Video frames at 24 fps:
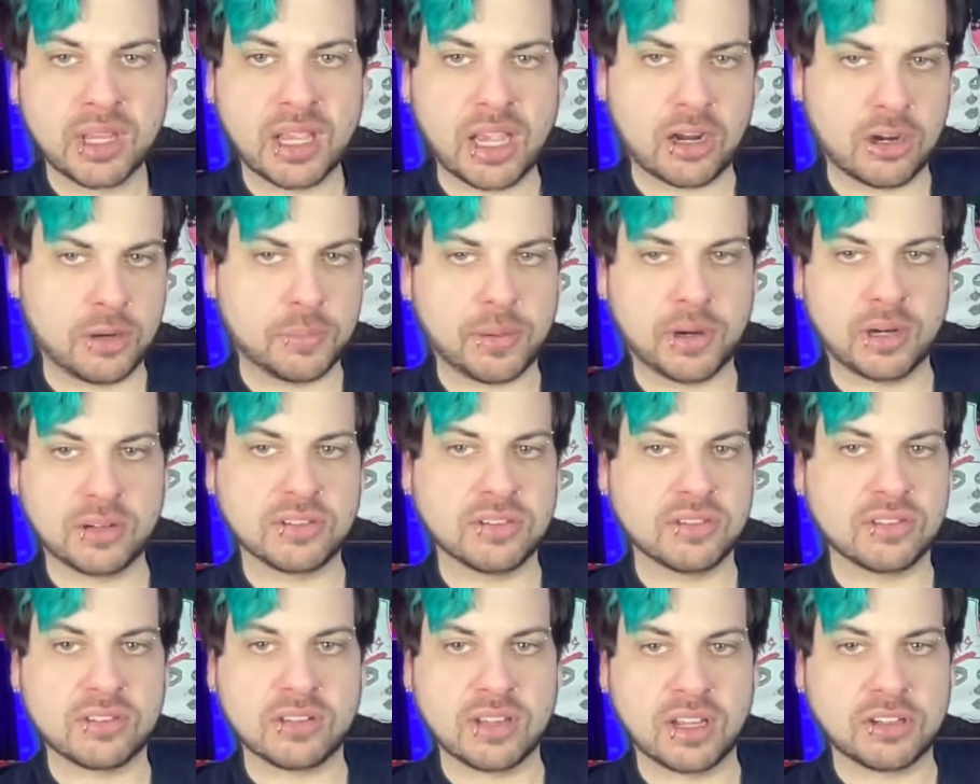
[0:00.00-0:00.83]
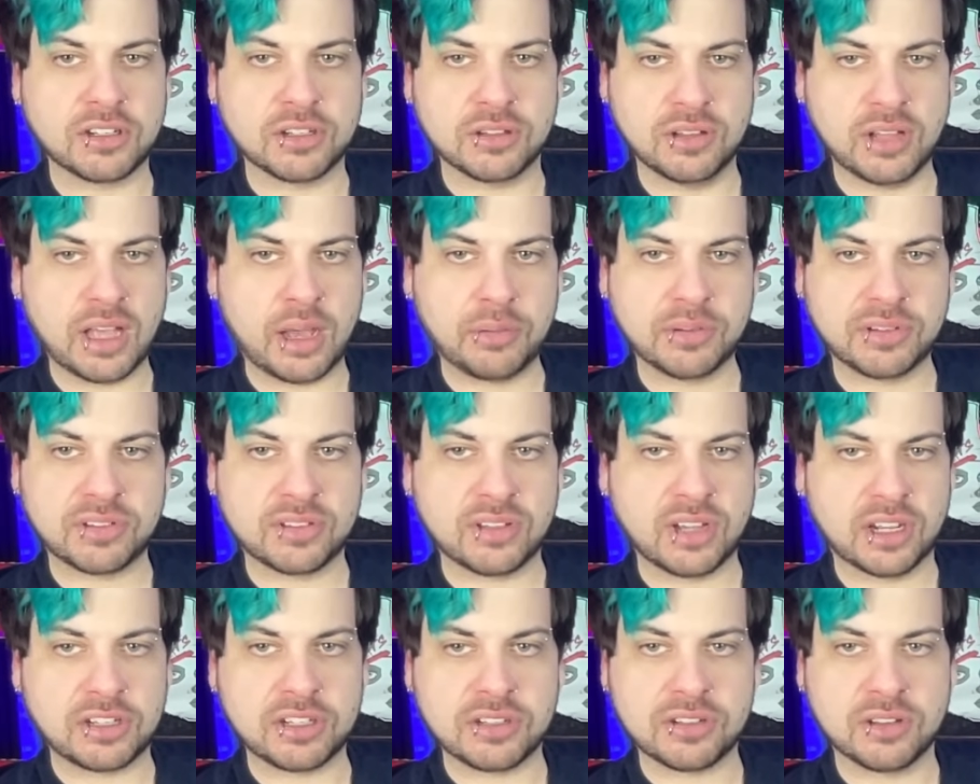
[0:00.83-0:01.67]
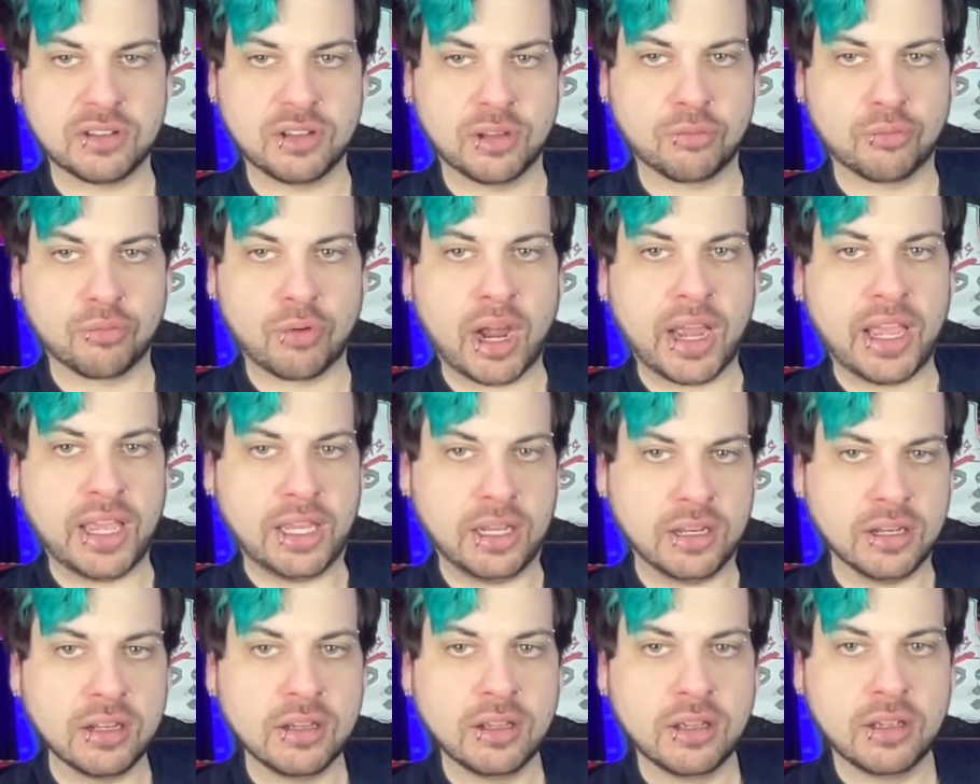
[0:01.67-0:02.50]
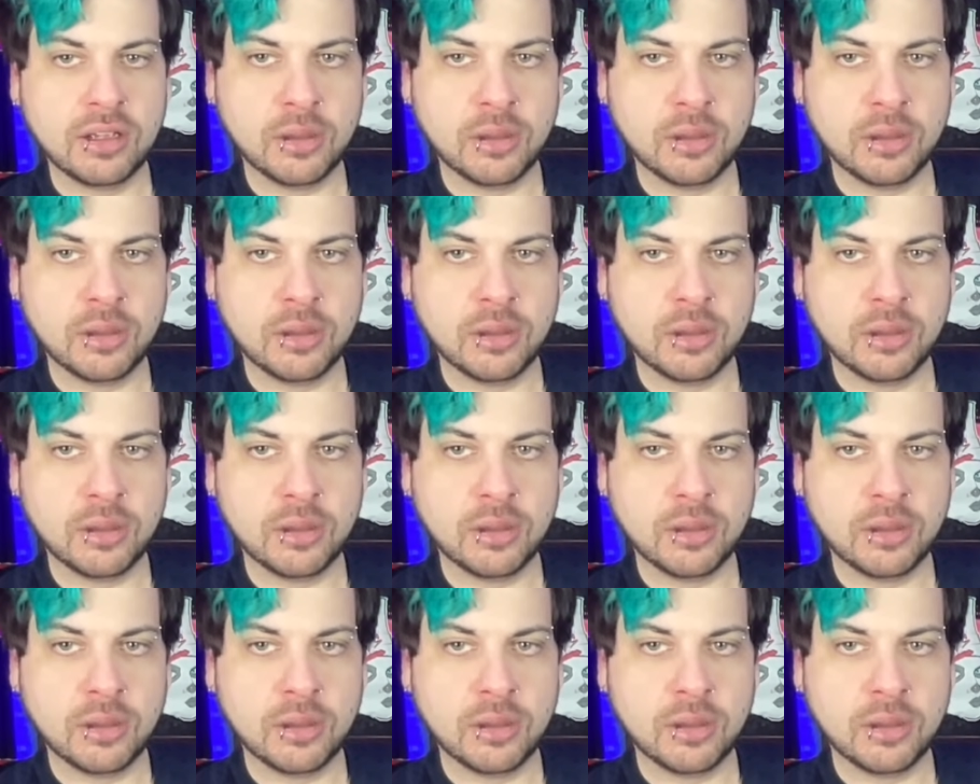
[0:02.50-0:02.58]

Counterparts is that was such the right